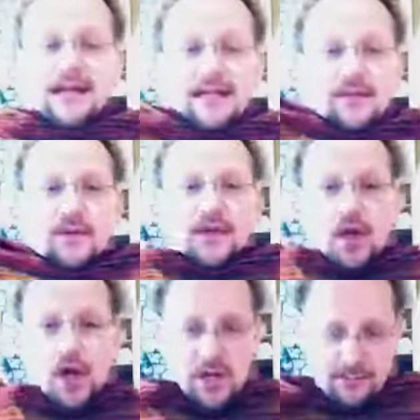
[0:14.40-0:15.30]
has been
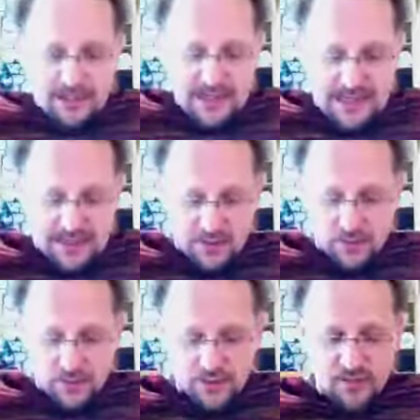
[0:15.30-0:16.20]
on my
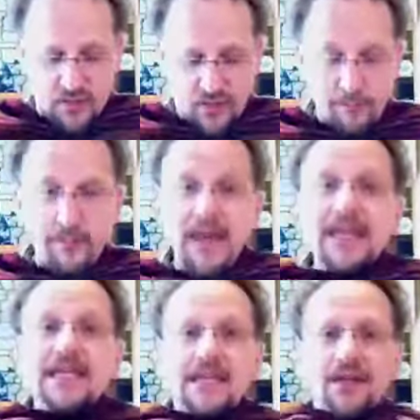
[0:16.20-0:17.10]
needles for
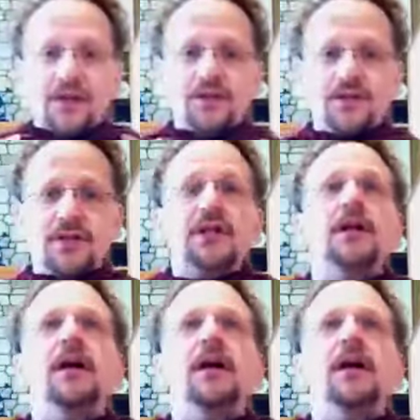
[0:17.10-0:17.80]
many years.